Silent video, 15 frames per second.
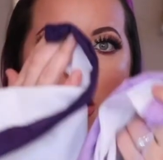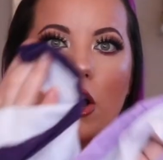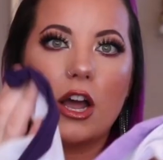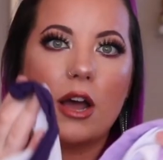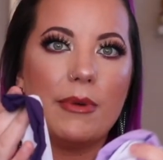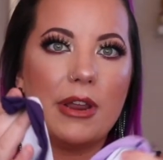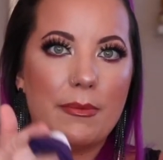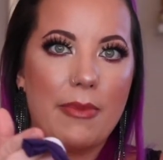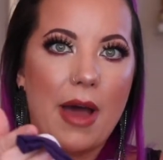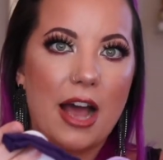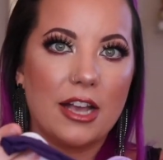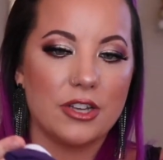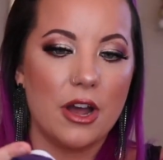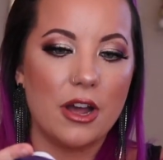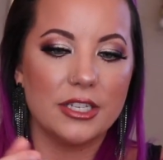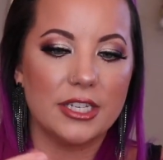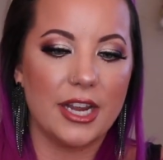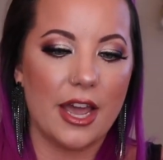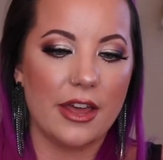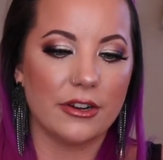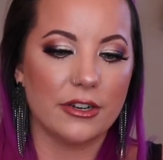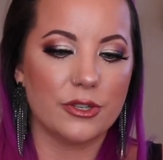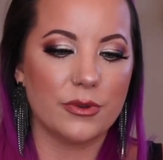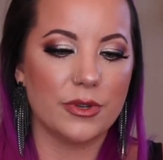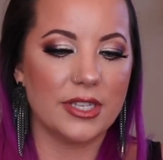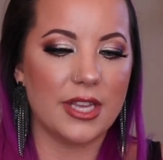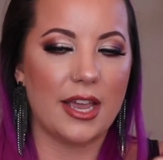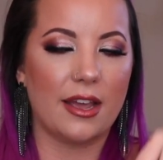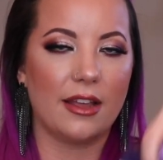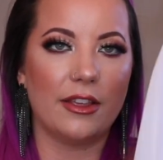all come in a box all together. So it's
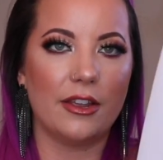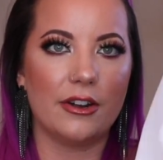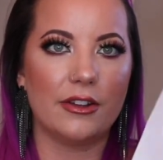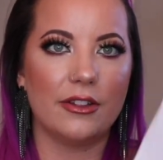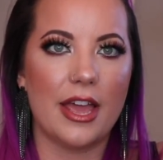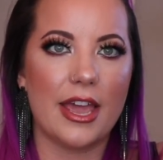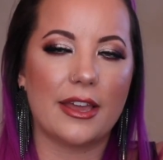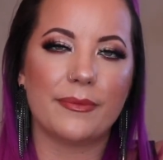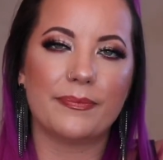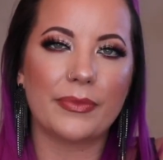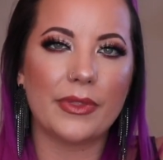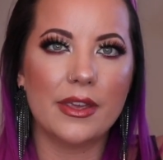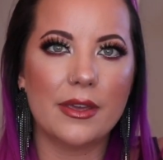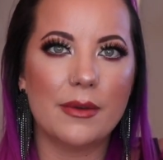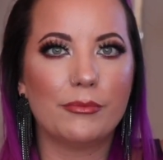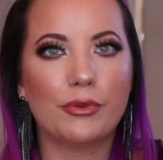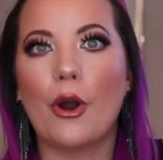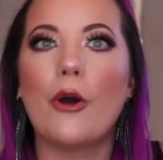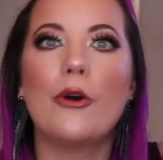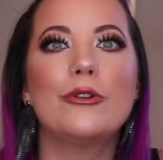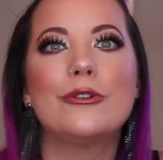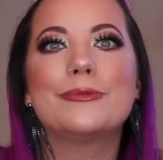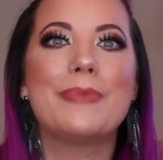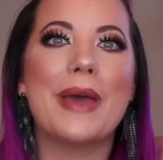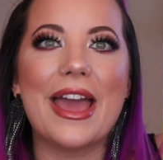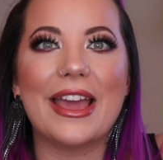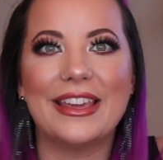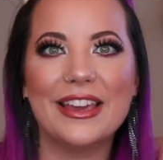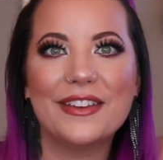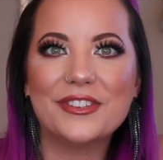like a little like produce
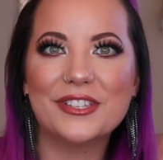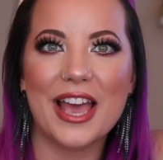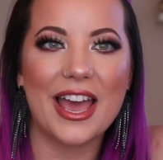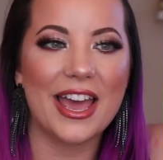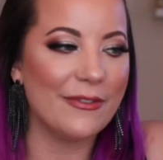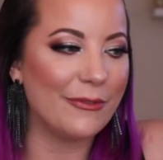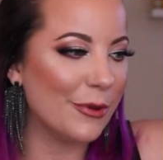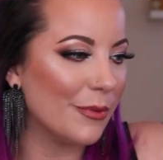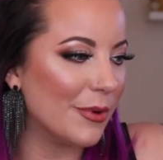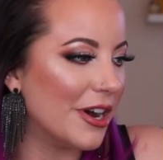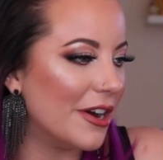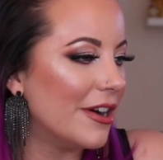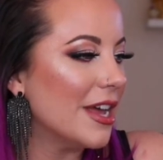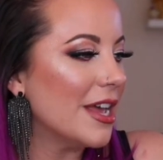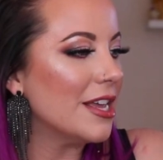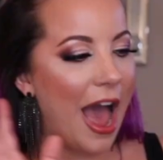bag gift set, if you will.